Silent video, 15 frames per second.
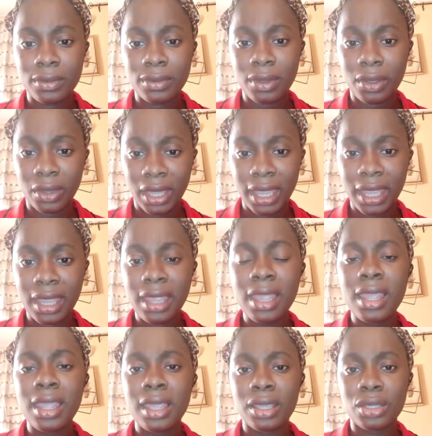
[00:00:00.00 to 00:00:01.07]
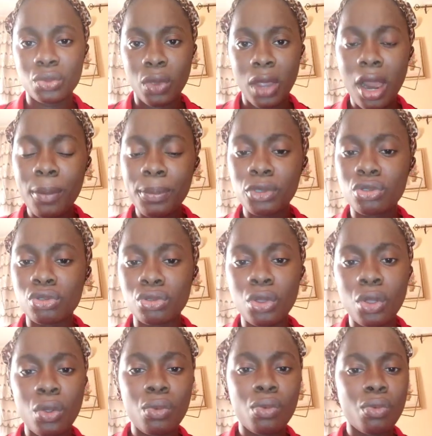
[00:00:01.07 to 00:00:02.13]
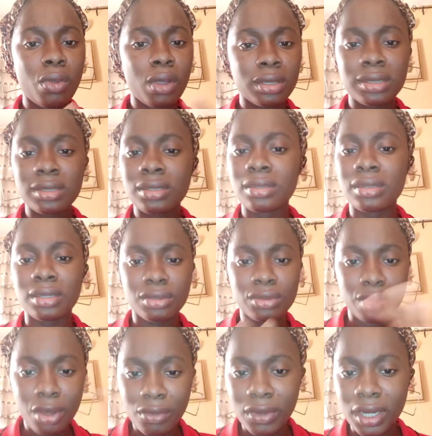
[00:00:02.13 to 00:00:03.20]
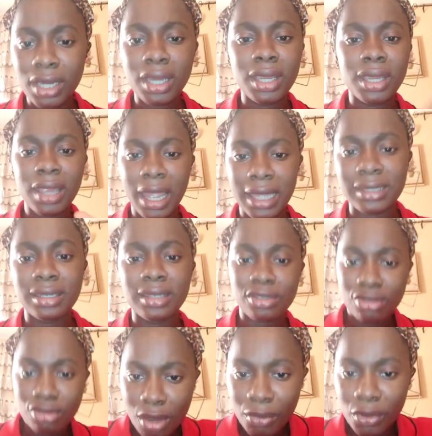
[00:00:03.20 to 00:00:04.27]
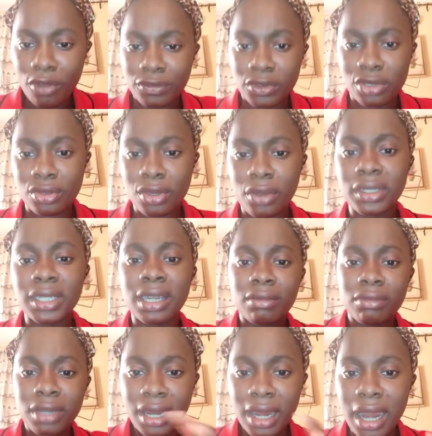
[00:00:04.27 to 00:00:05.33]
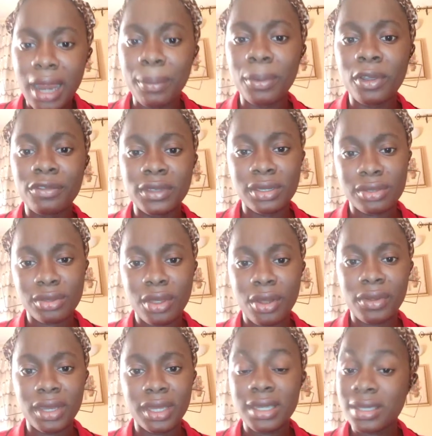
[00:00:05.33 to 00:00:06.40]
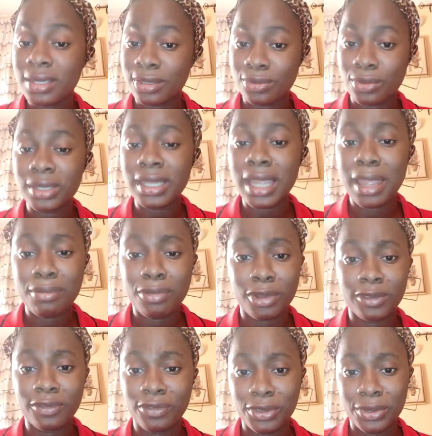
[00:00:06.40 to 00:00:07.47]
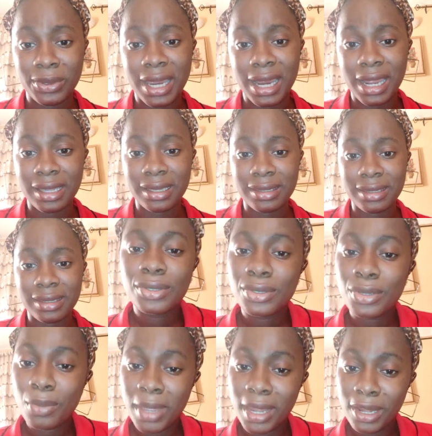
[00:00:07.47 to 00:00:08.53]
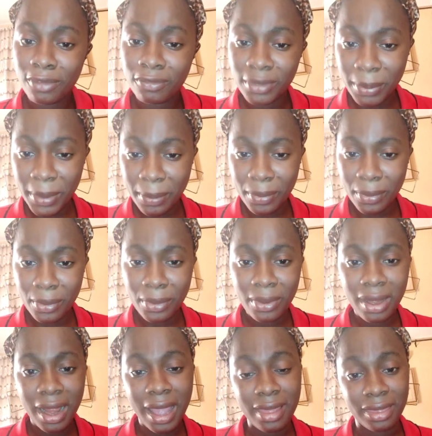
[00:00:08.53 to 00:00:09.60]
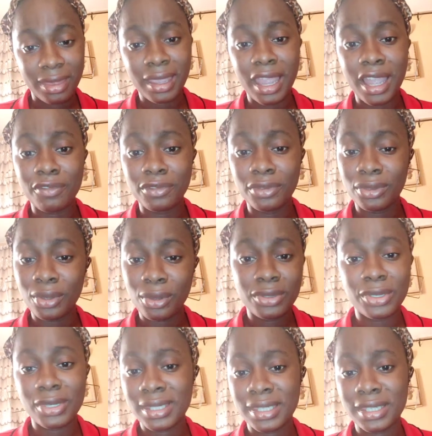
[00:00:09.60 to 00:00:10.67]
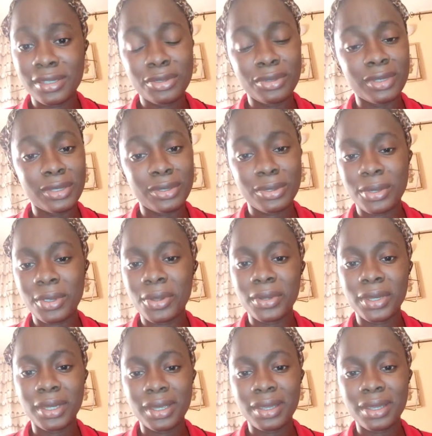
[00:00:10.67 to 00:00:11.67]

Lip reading: Okay, it will help you to know what the story, as in the summary of the story, the recap of the story. This is what I brought for you guys. So my lovely people, I think I have done justice to this story.